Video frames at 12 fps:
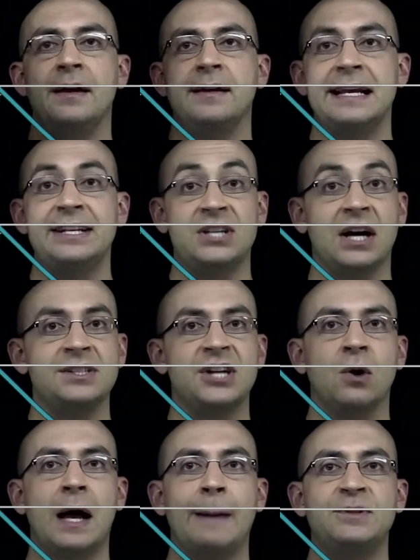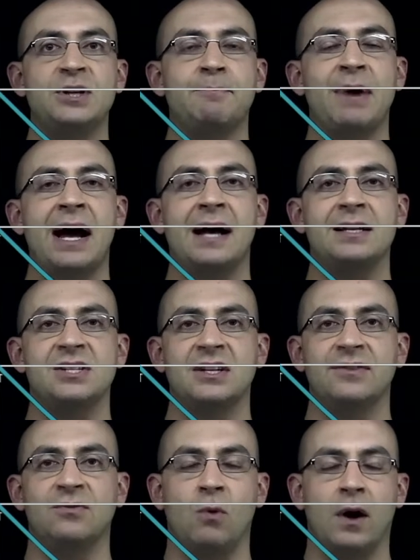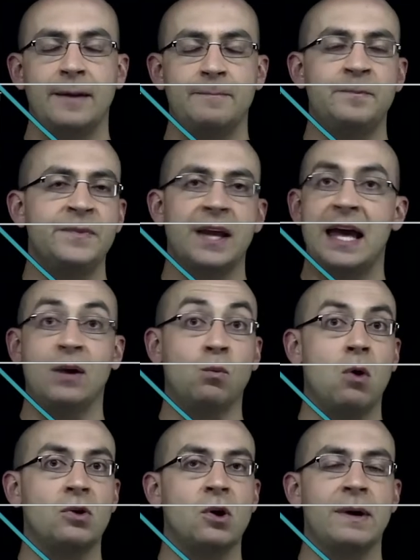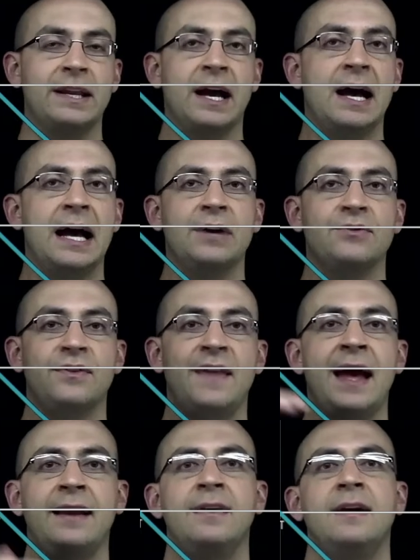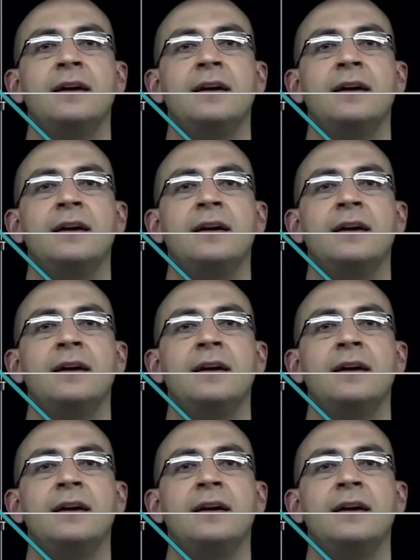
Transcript: It does go up to +1, and it won't go any higher than that,